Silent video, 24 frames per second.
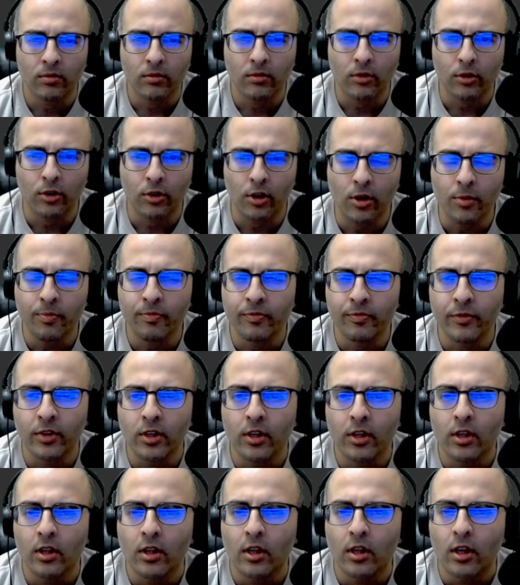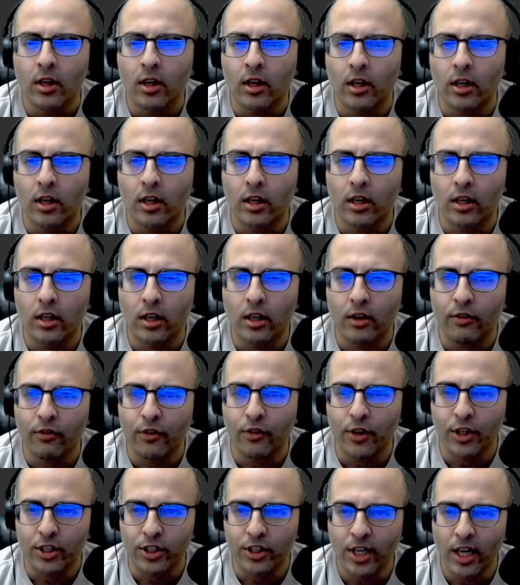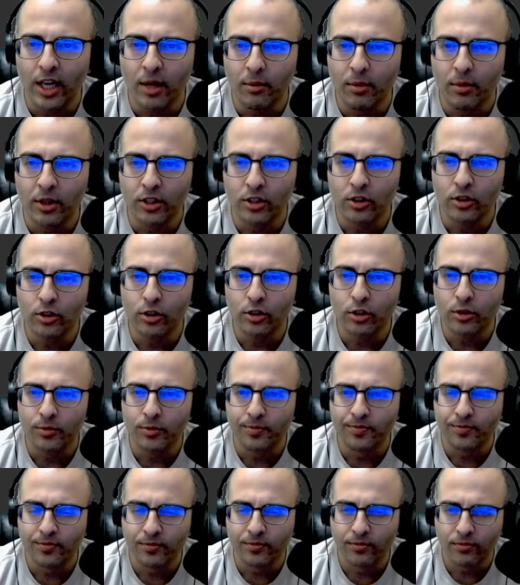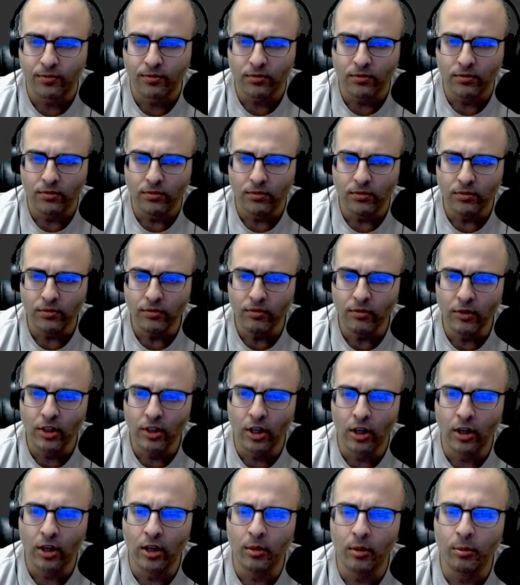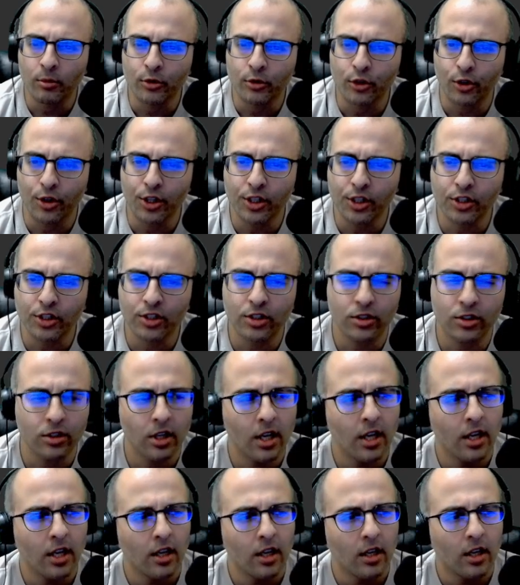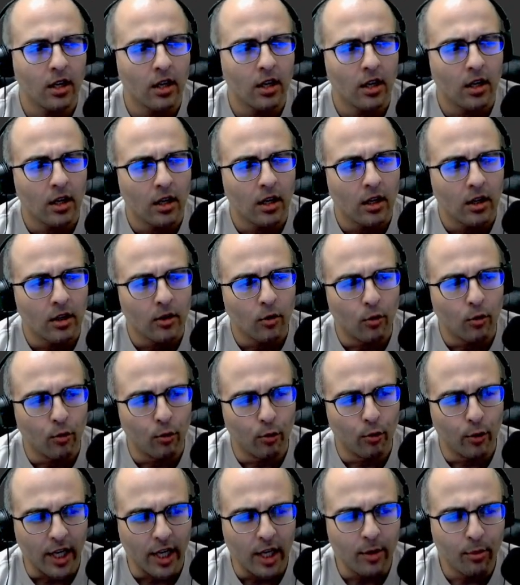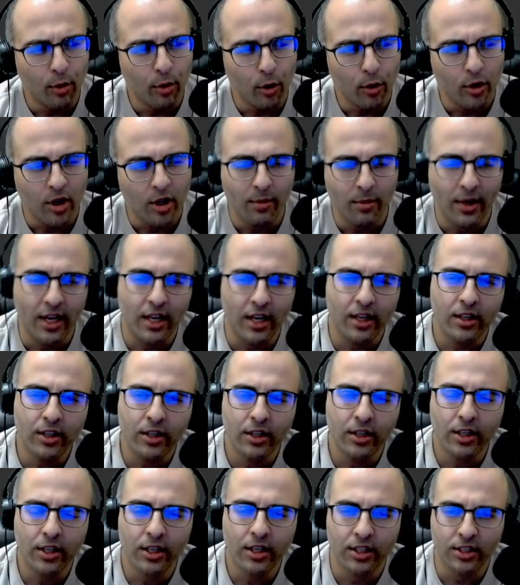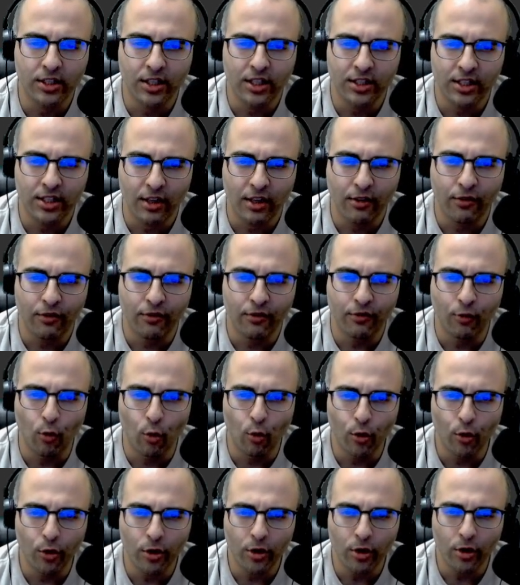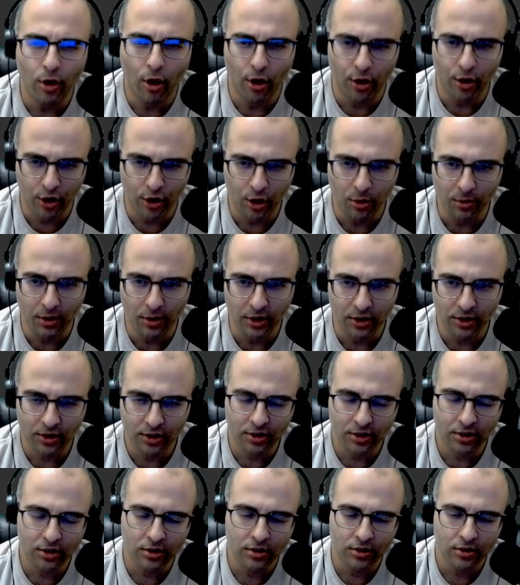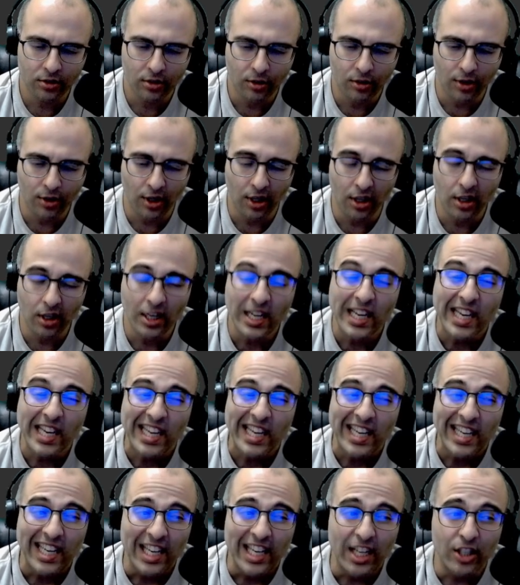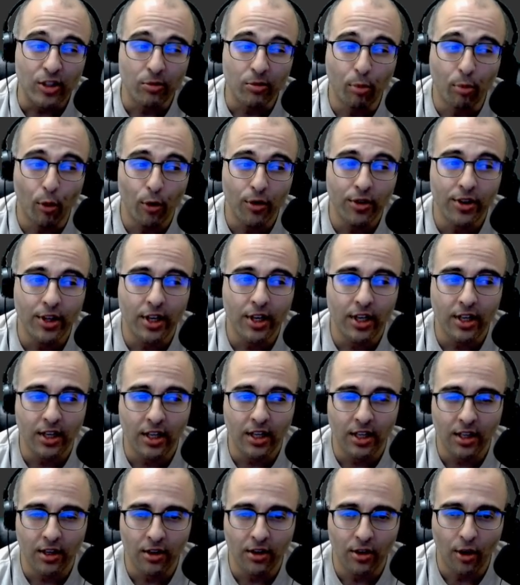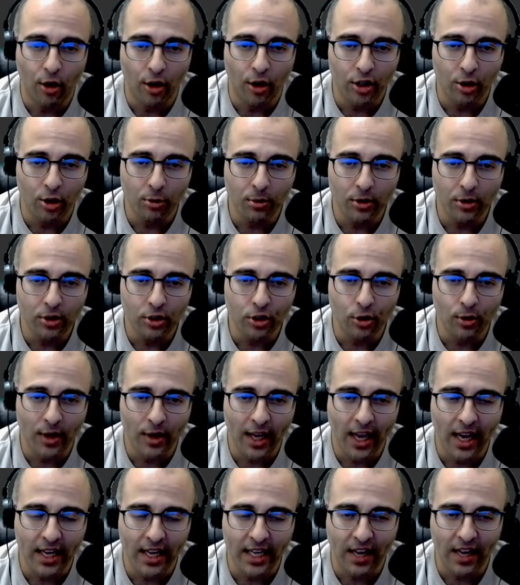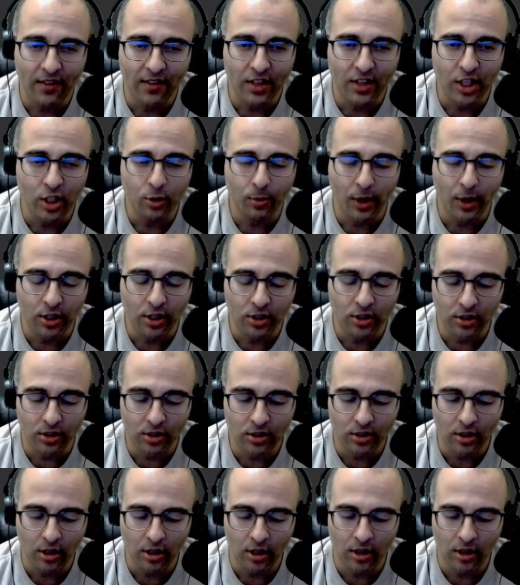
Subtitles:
Okay. For the chat message, so this raid poll command is going to take 4 arguments. Okay, it's important that in an argument you can't have any spaces,